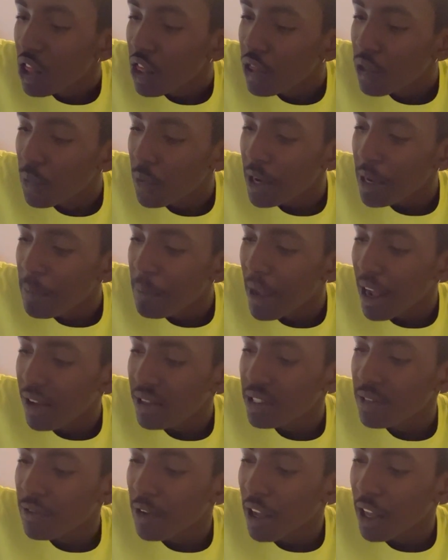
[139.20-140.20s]
3
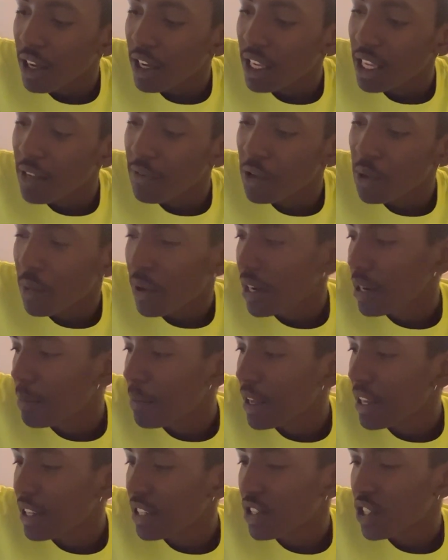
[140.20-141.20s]
pounds of honey if you wanna
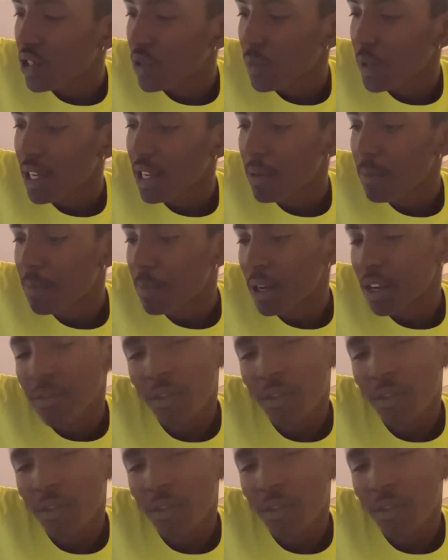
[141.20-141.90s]
make it sweet, but if